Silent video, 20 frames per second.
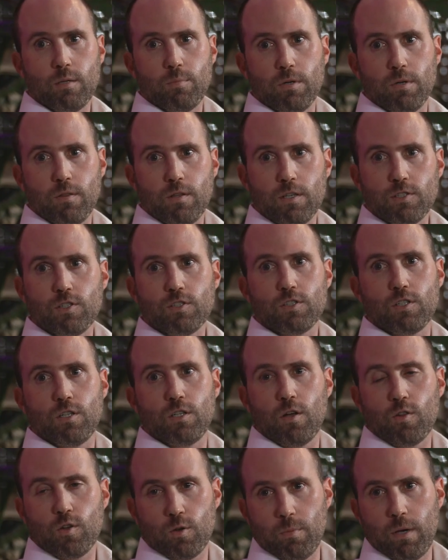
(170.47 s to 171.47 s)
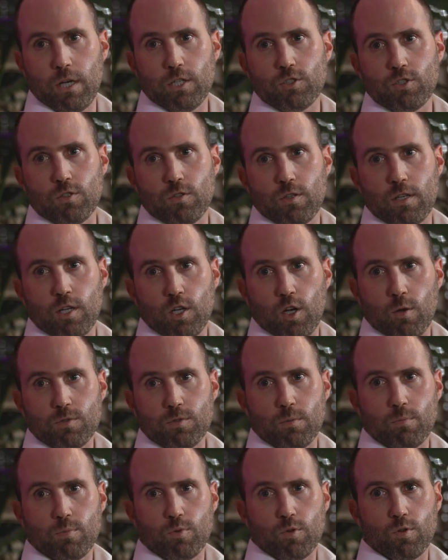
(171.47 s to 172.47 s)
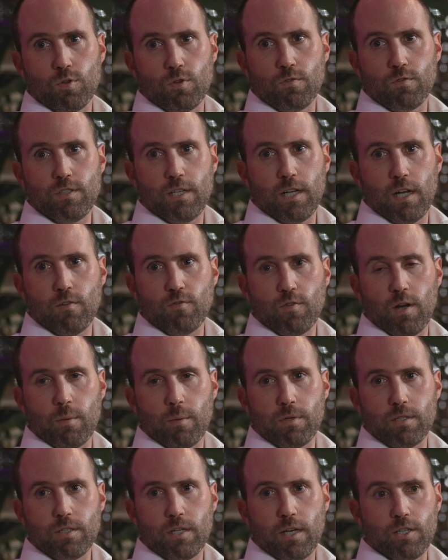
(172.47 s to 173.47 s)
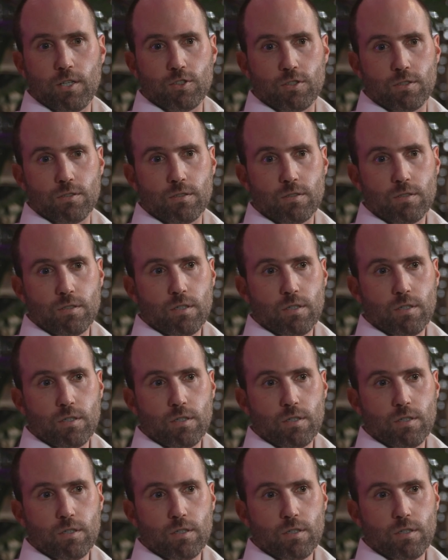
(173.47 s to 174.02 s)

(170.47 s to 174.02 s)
but this is another measure that helps improve DNA fragmentation.